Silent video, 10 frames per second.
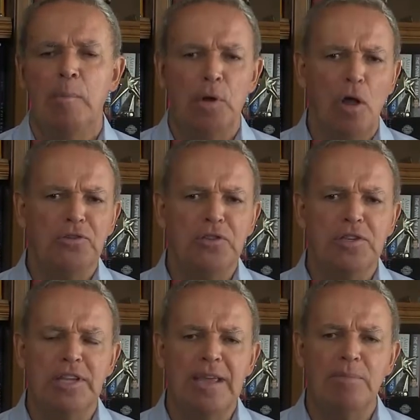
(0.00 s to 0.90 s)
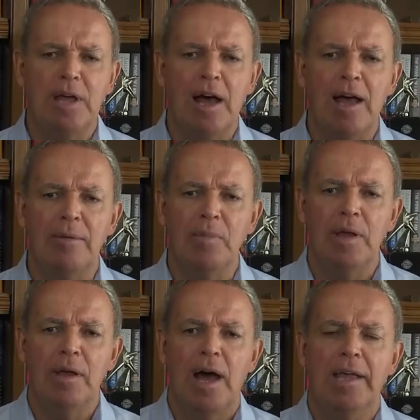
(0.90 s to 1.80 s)
But also at the same time,
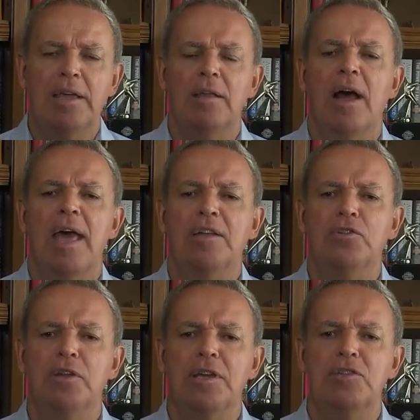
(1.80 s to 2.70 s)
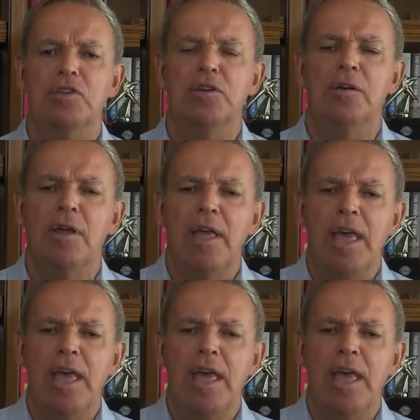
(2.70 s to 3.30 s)
I ask you to consider,